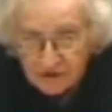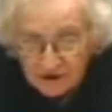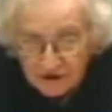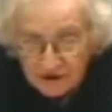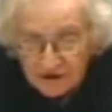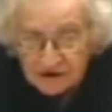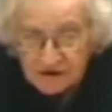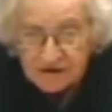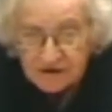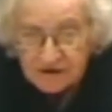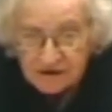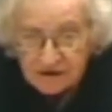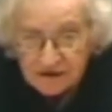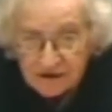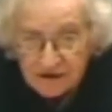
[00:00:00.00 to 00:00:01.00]

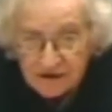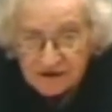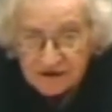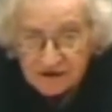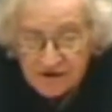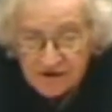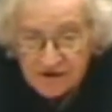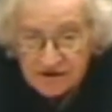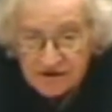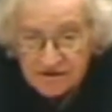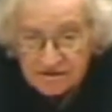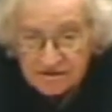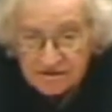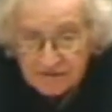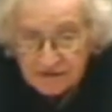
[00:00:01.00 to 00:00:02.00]
organizing and
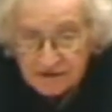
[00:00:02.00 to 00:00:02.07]
educating